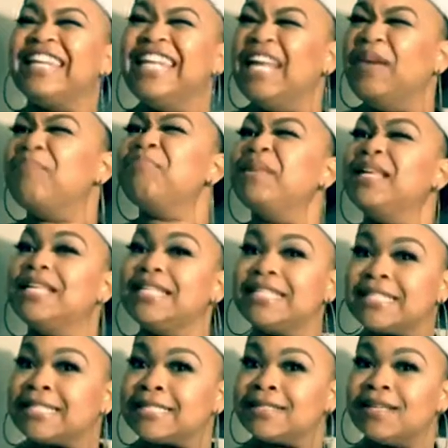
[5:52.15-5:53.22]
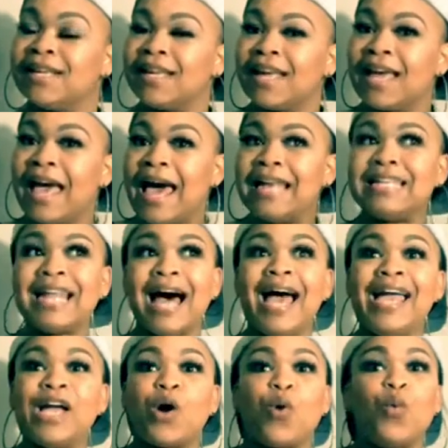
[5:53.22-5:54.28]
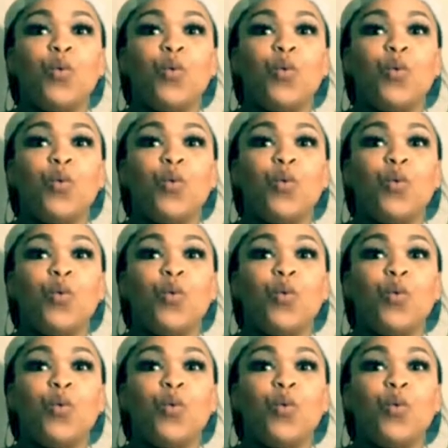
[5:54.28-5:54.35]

limits. Like,